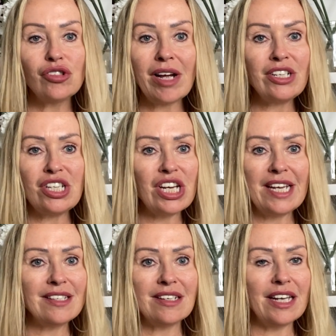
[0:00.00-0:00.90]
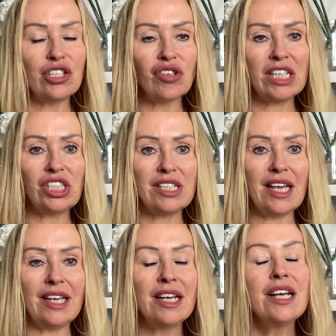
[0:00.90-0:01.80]
tragedy, isn't it?
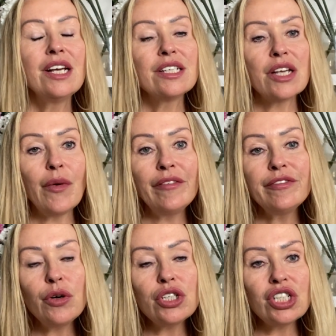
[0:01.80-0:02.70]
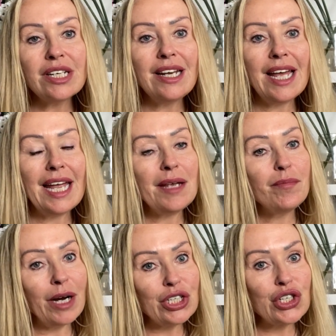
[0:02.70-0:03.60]
Tragedy. So unfortunately,
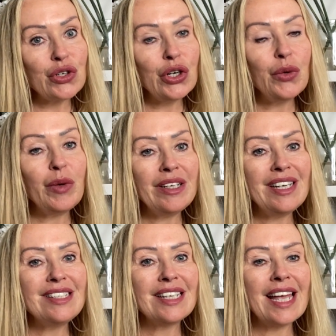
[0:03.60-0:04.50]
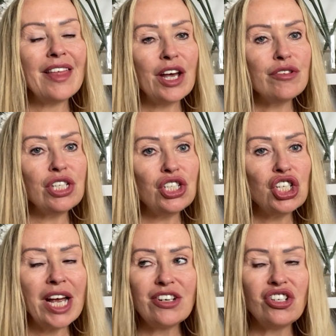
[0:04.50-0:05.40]
but true, we need to get those
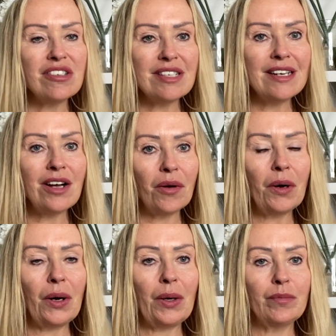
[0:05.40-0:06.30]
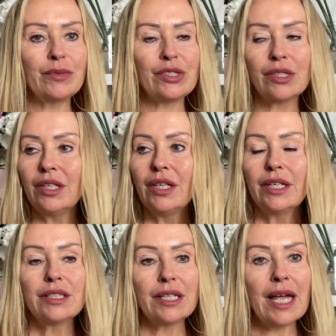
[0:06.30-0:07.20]
injections in our arms
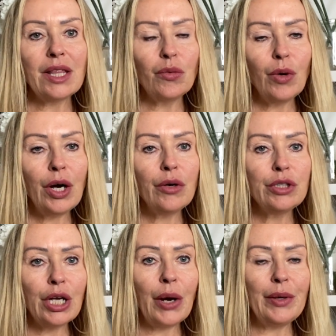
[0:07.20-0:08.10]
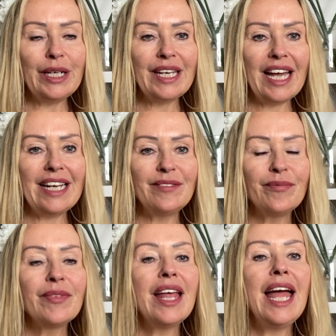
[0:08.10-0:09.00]
to get the world going again.
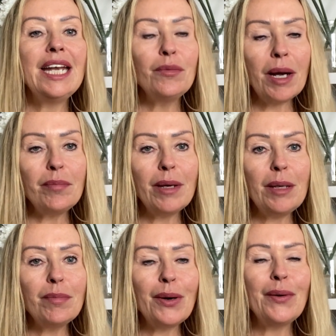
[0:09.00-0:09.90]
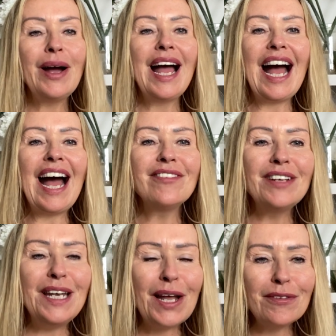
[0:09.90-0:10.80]
Anyway, people, have a
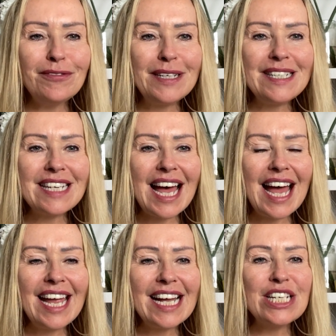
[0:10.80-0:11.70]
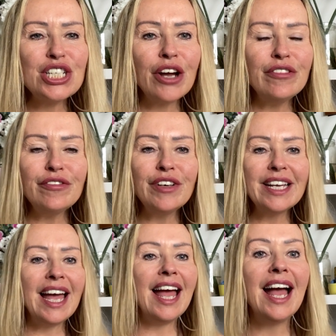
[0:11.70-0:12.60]
lovely day. And don't
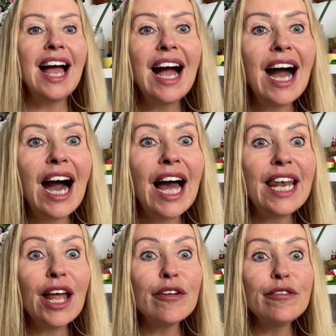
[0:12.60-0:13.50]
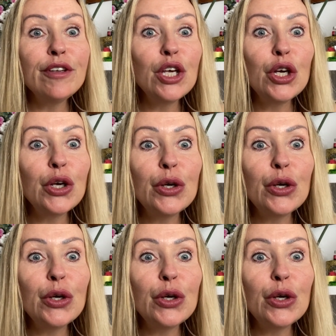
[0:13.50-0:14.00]
forget, I love you.